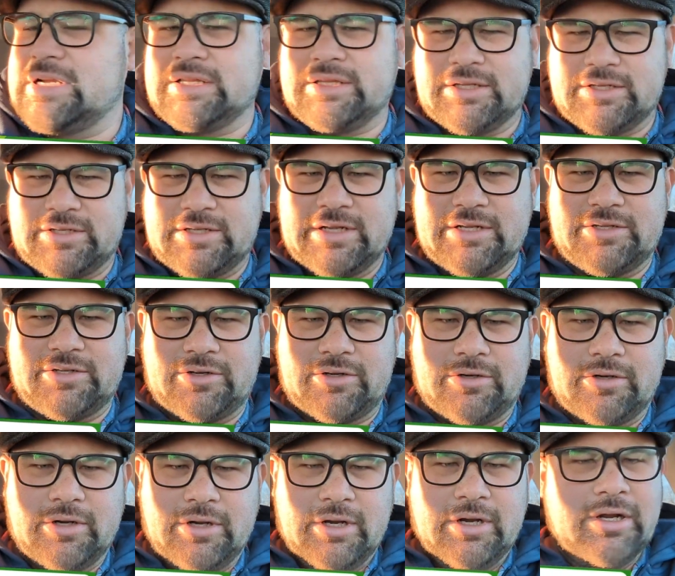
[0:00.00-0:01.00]
out the sensor.
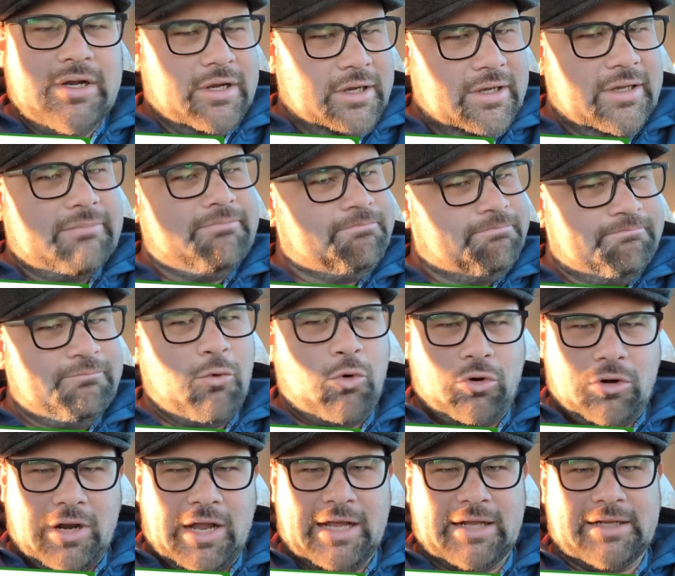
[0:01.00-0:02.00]

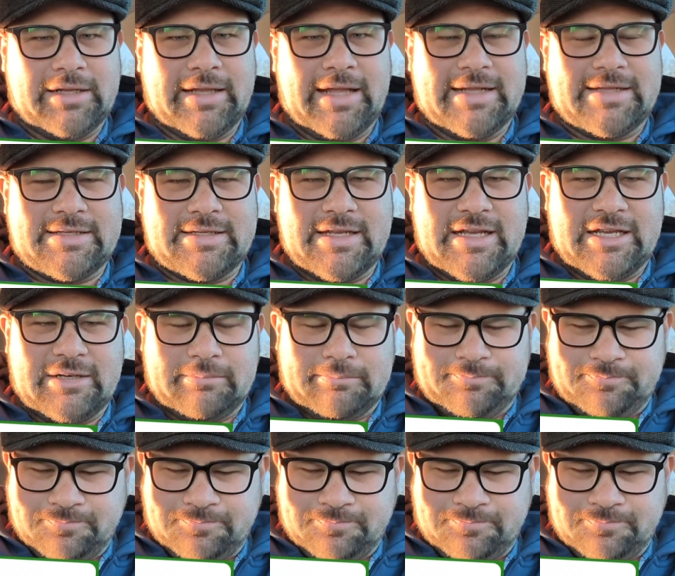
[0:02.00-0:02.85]
More likely that's it."